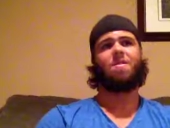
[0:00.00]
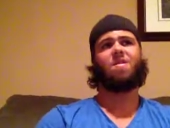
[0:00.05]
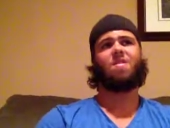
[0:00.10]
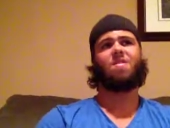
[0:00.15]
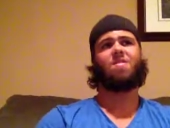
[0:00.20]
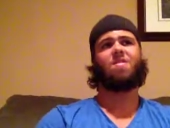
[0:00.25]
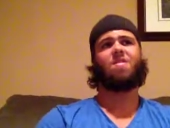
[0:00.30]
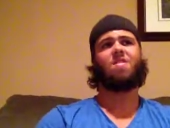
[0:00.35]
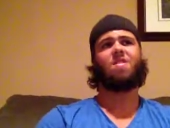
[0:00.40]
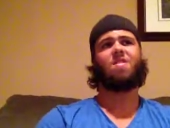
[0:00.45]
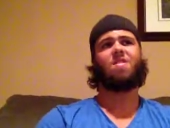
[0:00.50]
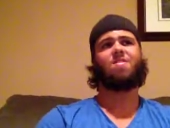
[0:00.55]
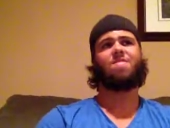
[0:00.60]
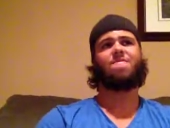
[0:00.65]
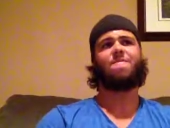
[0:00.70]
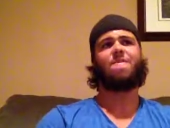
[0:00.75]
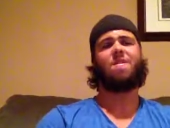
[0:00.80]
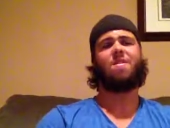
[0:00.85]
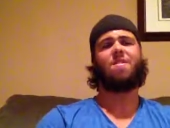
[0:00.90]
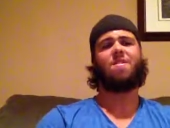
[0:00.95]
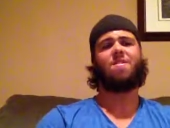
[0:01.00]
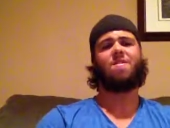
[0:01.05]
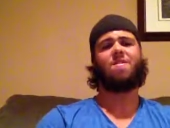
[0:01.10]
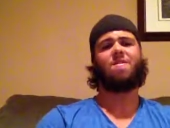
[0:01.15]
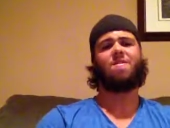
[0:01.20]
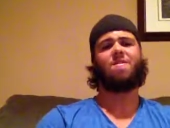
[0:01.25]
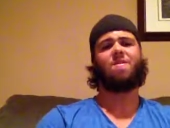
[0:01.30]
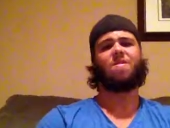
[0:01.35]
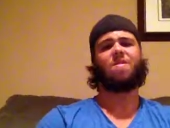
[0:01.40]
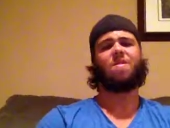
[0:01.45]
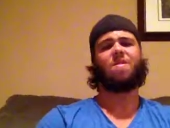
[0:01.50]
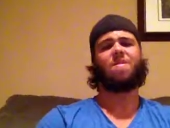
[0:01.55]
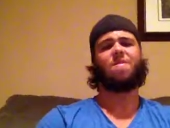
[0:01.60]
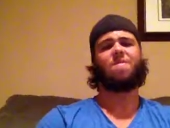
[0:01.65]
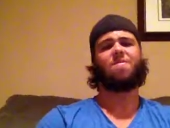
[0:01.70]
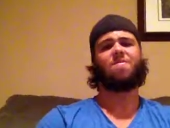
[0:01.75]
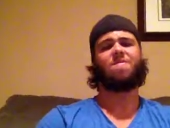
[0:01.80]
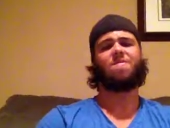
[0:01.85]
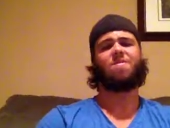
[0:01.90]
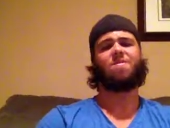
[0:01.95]
let you guys battle it out in the
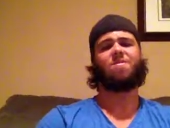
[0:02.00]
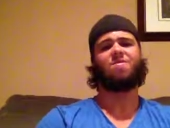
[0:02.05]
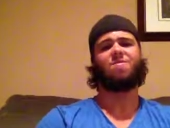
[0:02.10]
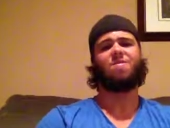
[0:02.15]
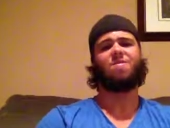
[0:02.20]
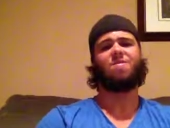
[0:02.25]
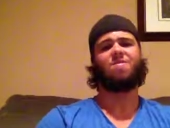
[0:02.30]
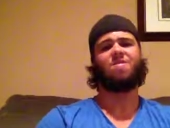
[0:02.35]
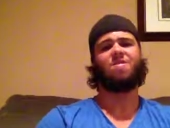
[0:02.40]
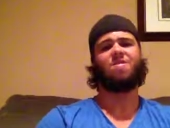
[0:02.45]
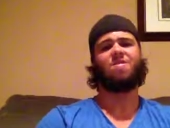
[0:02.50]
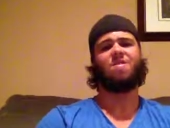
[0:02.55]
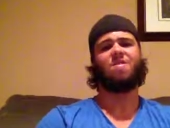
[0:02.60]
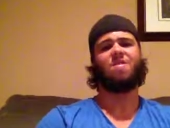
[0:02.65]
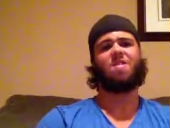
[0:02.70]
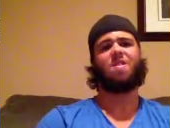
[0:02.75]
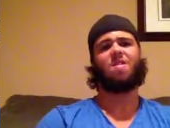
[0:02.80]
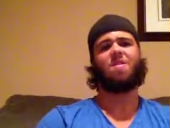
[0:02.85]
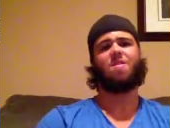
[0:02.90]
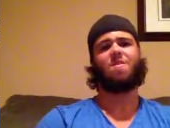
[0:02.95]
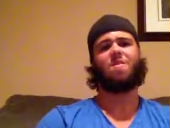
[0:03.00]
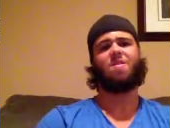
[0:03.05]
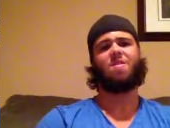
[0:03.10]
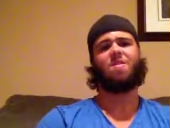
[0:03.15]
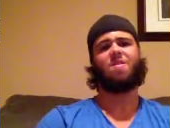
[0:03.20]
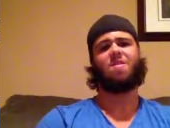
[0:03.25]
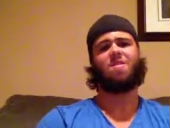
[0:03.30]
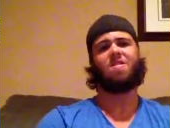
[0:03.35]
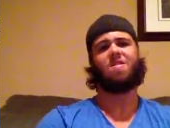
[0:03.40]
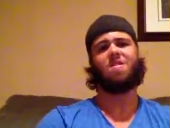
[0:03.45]
comments for what you want to see it'll either be